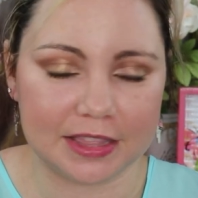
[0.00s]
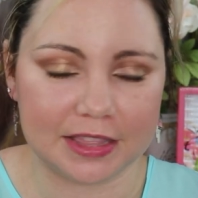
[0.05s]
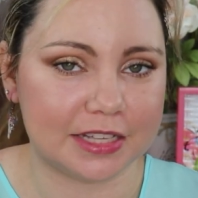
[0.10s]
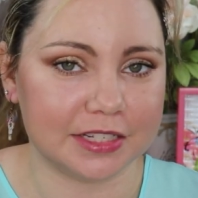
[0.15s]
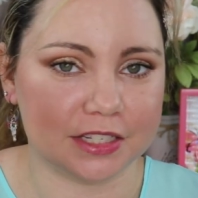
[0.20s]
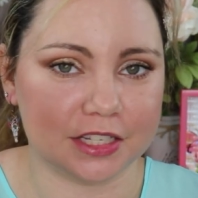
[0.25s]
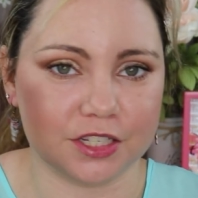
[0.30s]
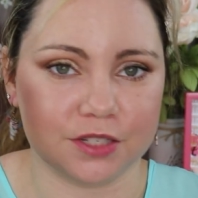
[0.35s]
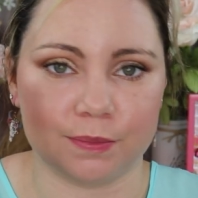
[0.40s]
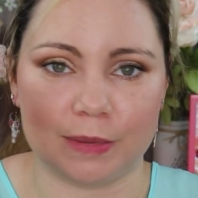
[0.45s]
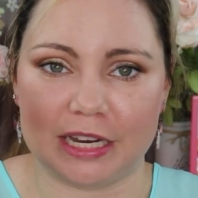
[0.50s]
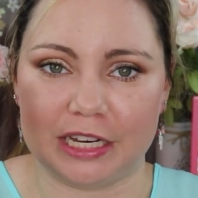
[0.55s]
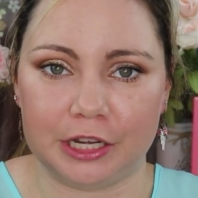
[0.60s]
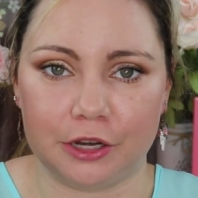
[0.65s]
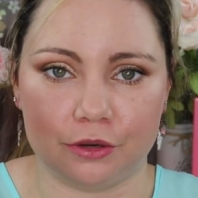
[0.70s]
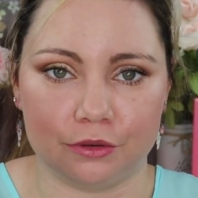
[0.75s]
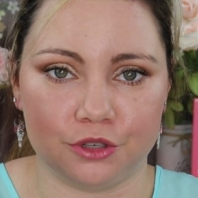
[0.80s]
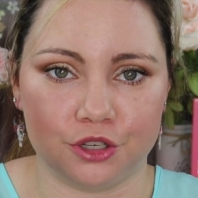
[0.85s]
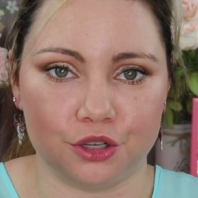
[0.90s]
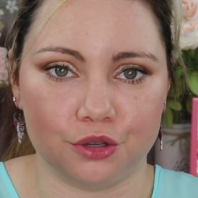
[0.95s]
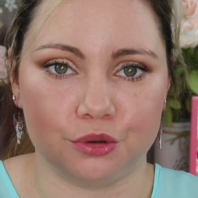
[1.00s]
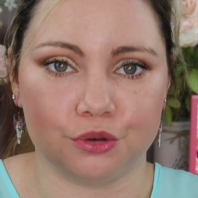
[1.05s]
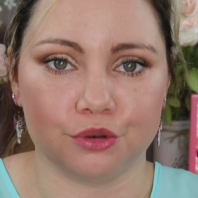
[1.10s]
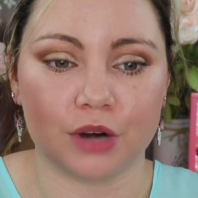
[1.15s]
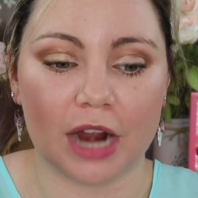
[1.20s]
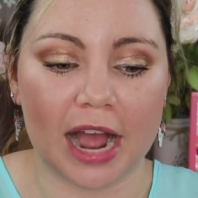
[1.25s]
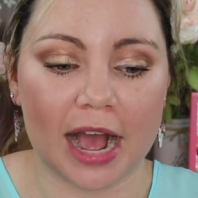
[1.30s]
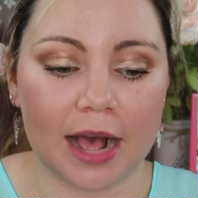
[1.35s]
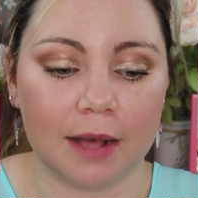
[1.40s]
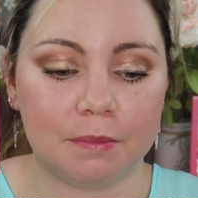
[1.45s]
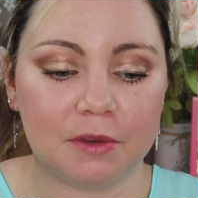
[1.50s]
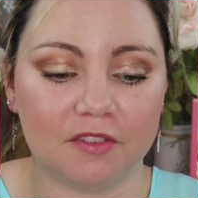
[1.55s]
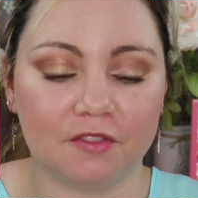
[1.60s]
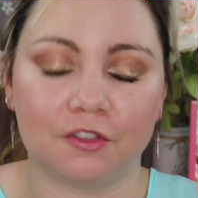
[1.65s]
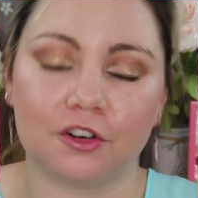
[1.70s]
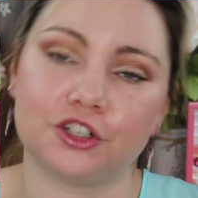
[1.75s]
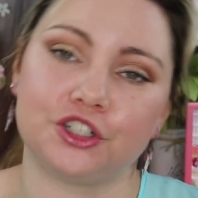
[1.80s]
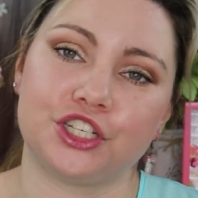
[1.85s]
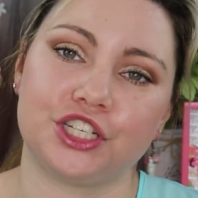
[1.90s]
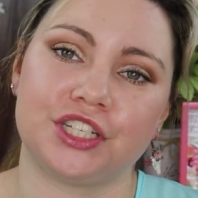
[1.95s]
this is my go-to grab
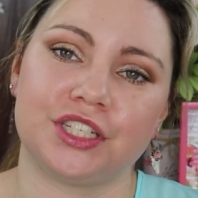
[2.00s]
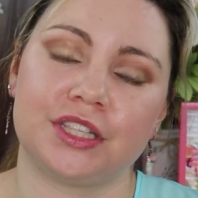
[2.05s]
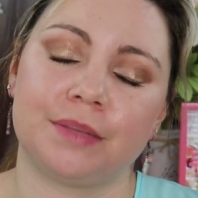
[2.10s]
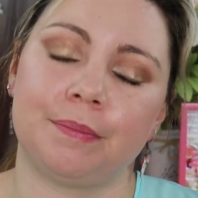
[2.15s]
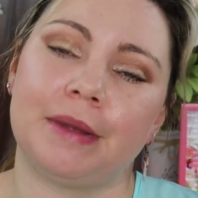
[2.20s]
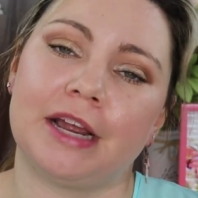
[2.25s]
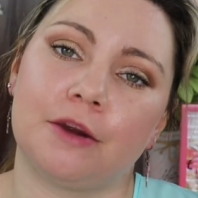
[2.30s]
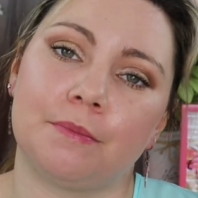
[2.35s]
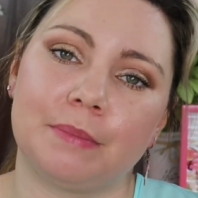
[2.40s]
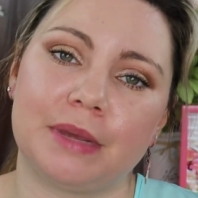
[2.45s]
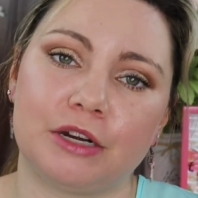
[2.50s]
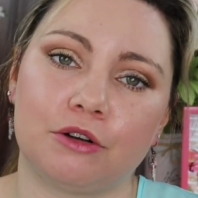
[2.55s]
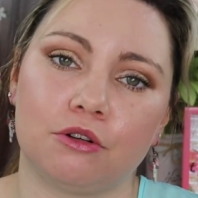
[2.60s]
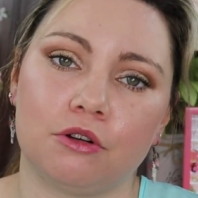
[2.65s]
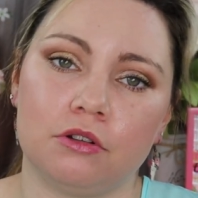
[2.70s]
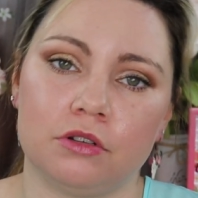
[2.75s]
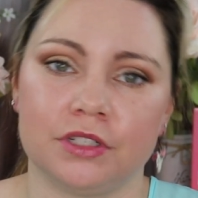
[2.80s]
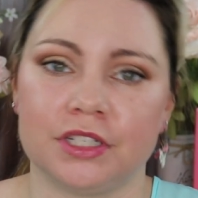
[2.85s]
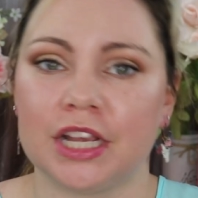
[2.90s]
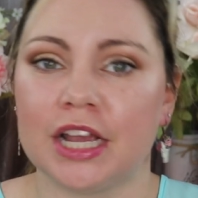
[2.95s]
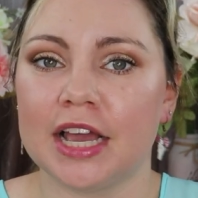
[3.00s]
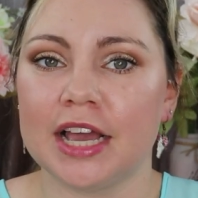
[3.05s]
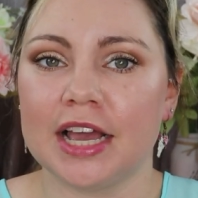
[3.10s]
versus the Bareminerals.